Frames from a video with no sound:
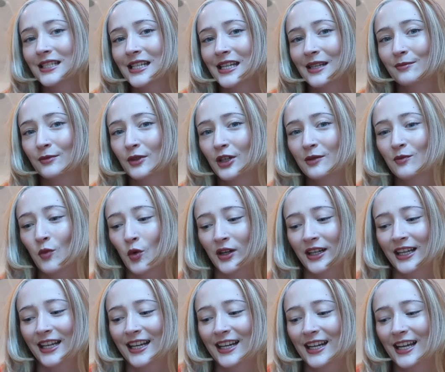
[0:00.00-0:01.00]
team, good
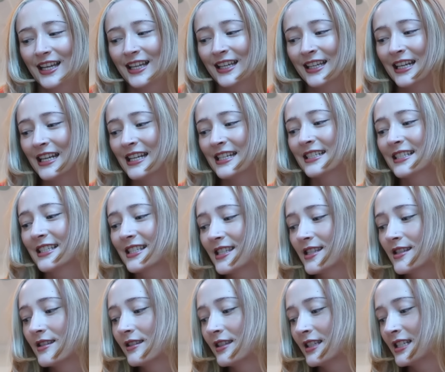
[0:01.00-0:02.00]
morning. It is
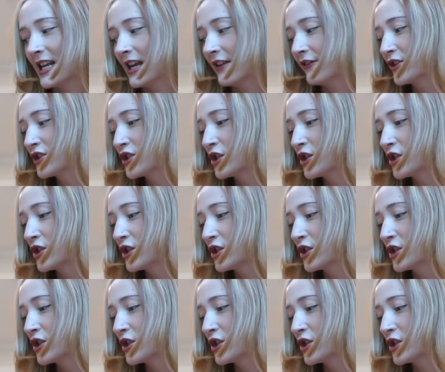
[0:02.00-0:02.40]
the day of the